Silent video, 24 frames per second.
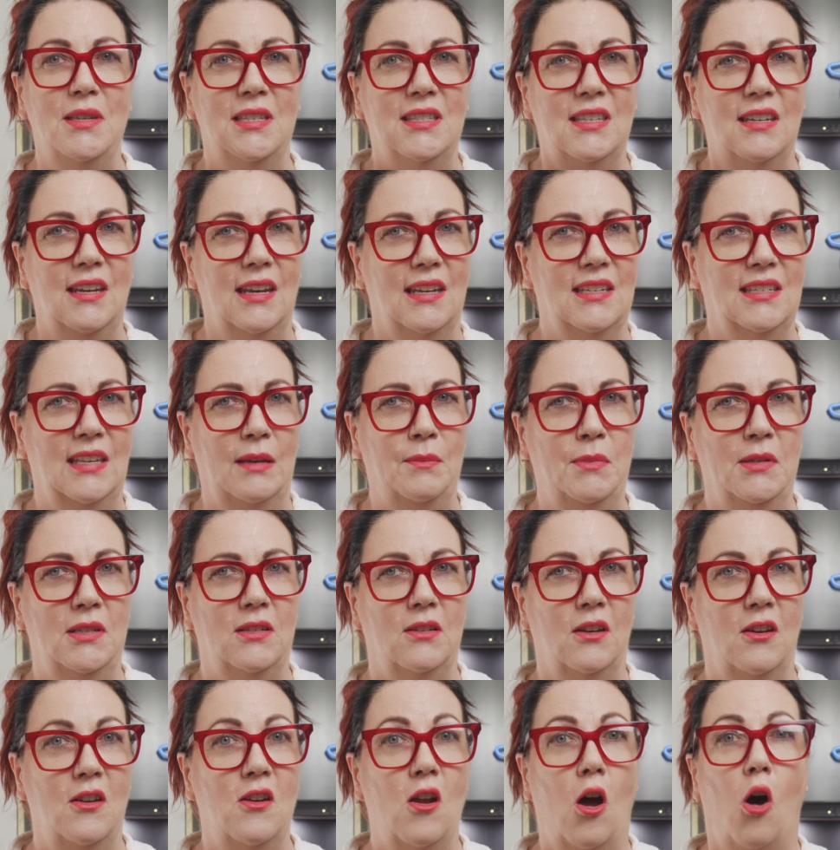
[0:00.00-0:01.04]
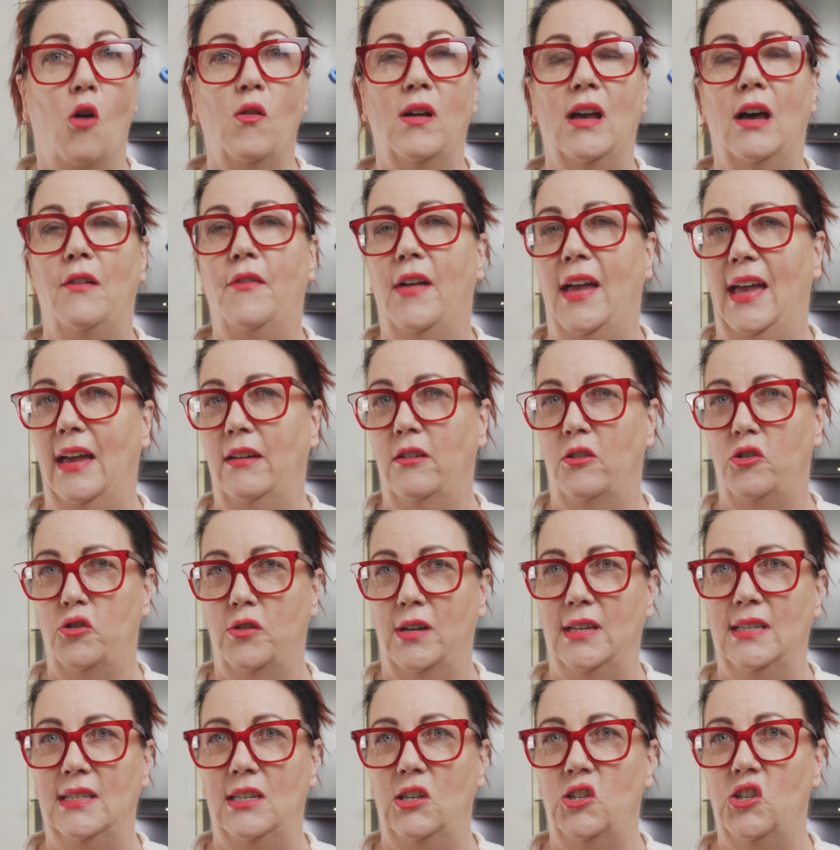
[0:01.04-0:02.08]
miss the next episode. I'll cover how to
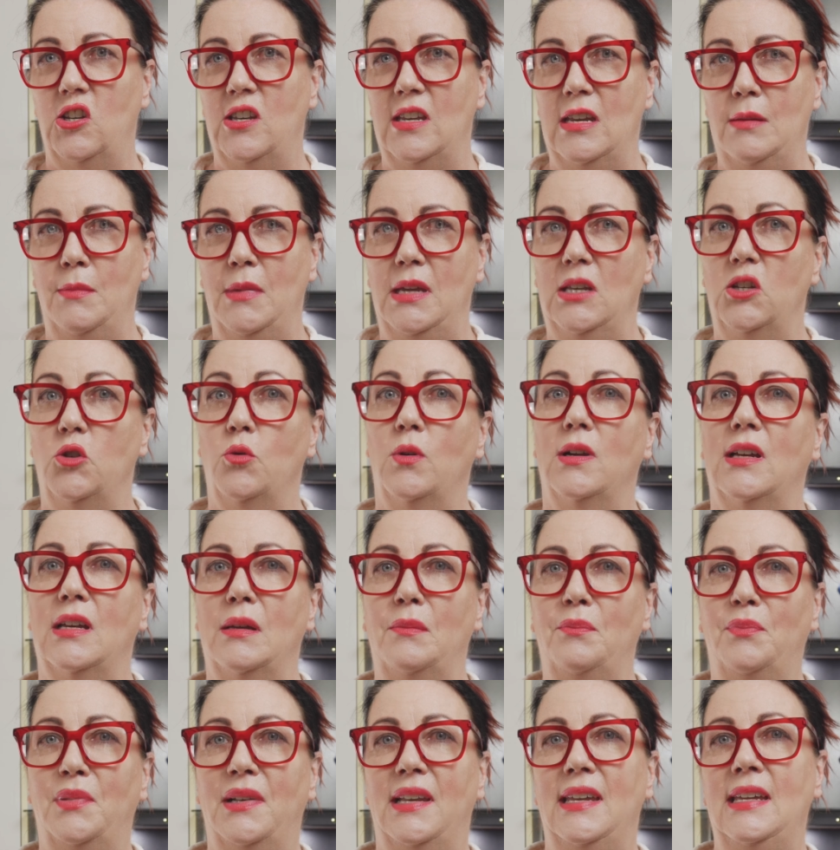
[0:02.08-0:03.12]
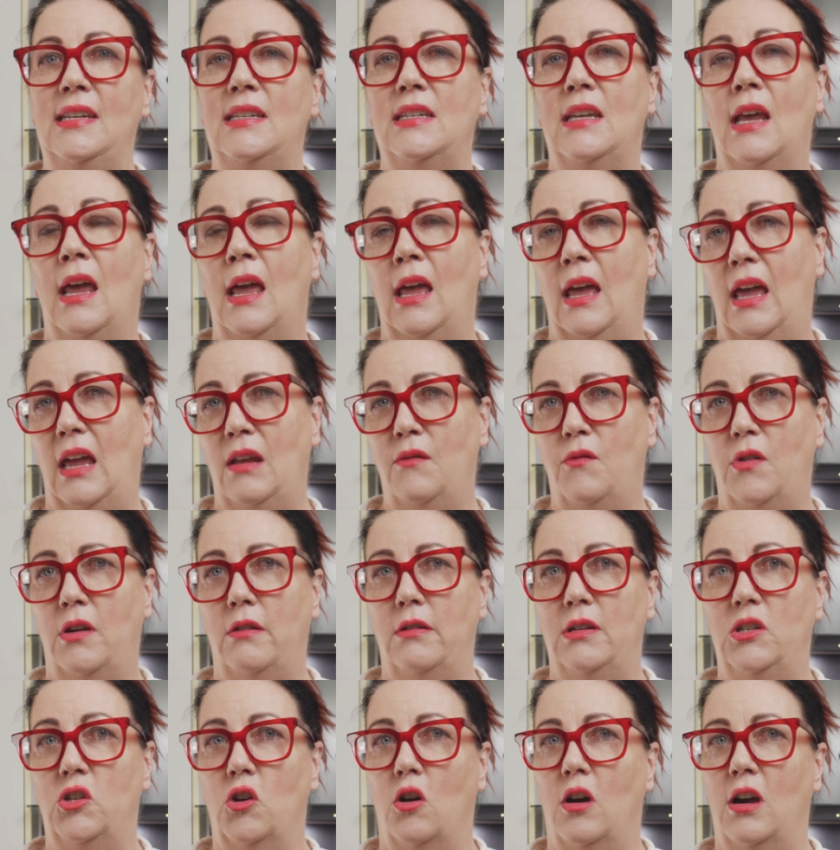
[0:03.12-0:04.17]
transition him into a complete and
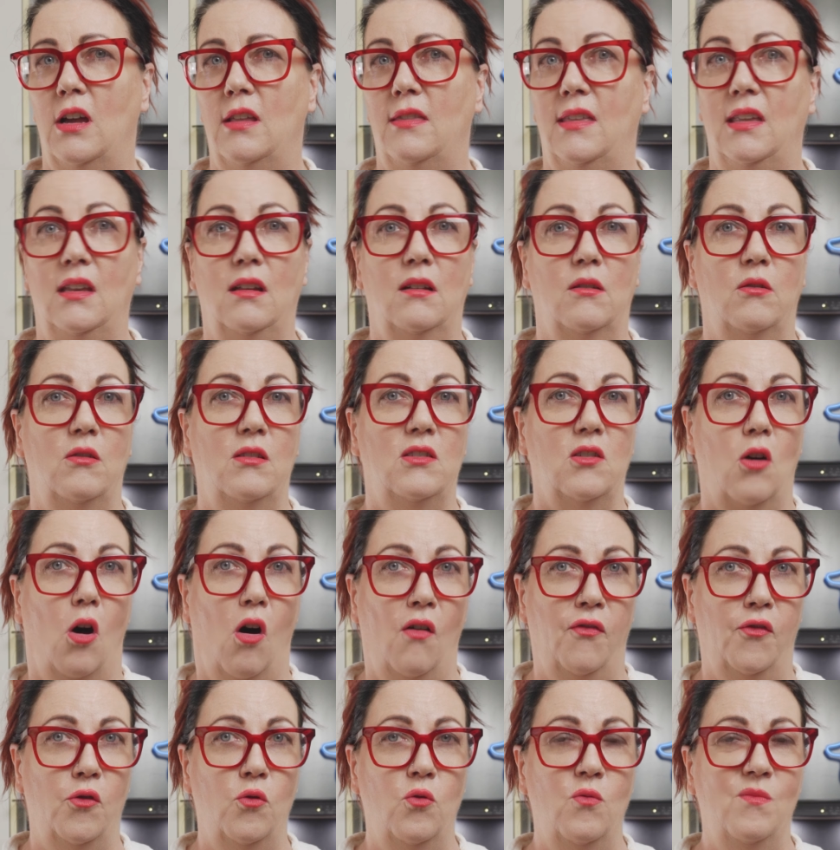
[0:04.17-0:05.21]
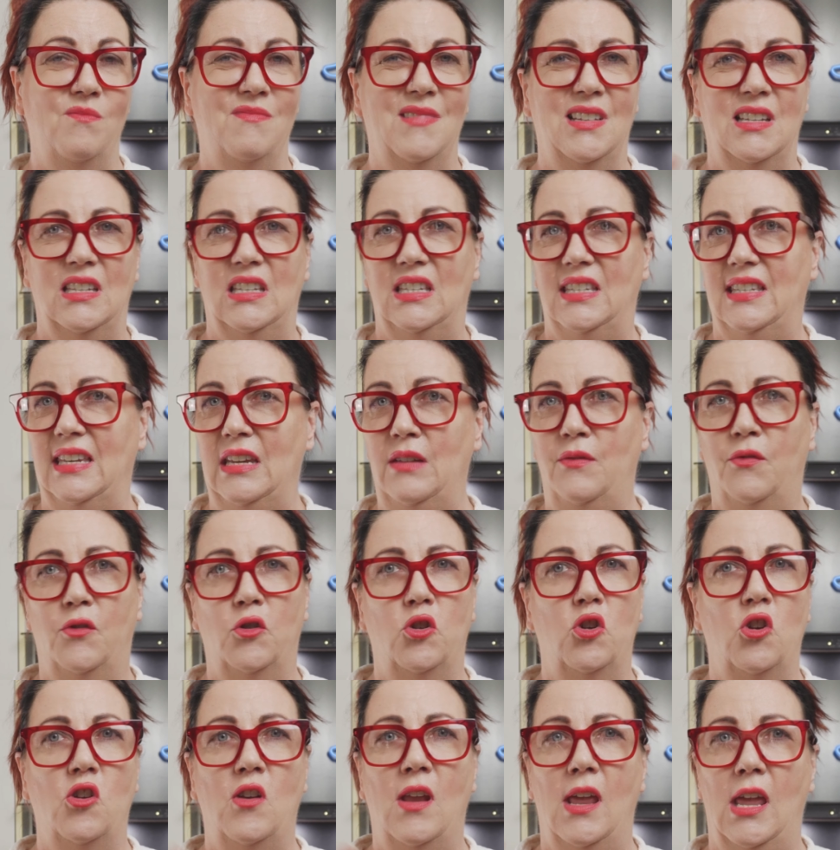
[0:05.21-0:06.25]
varied diet that includes offal,
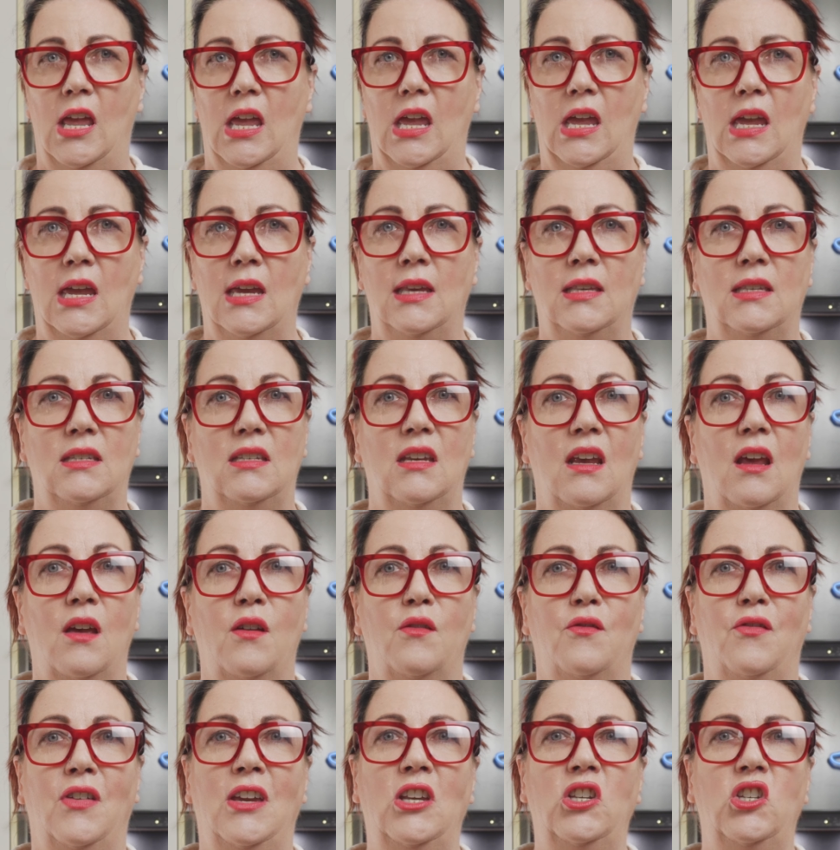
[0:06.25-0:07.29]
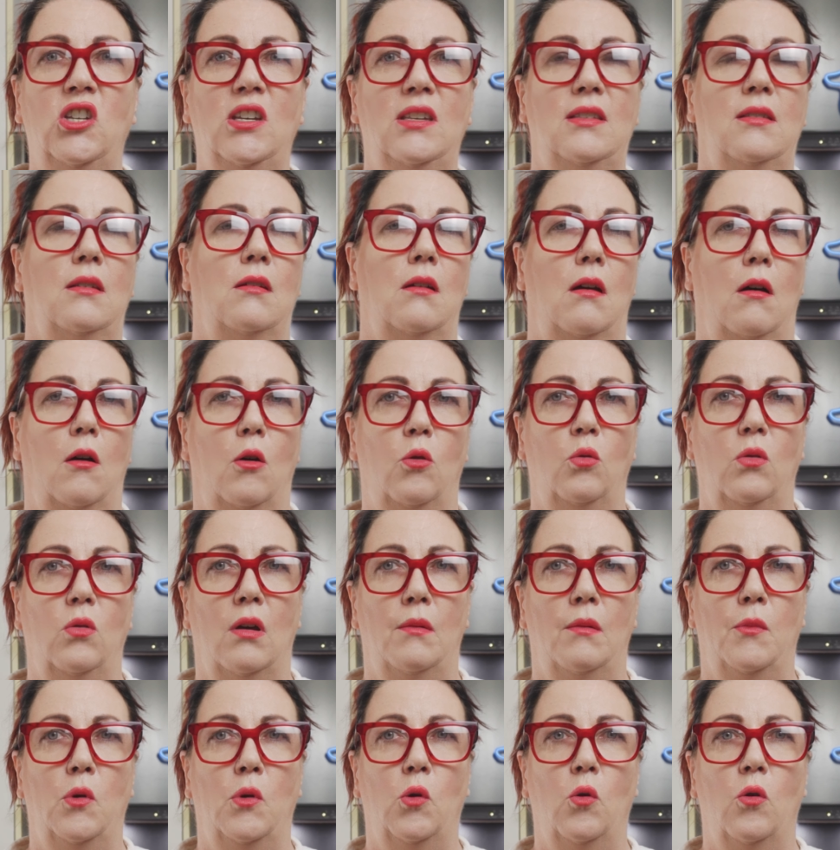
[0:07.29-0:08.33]
seafood, eggs, veggies, and a whole
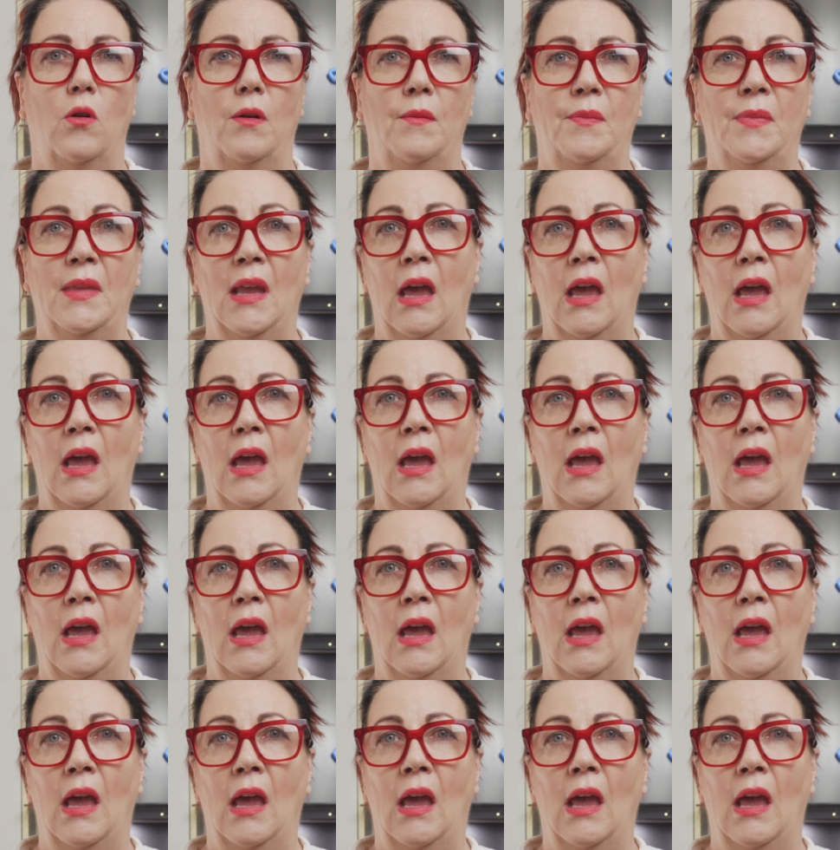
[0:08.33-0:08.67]
lot more.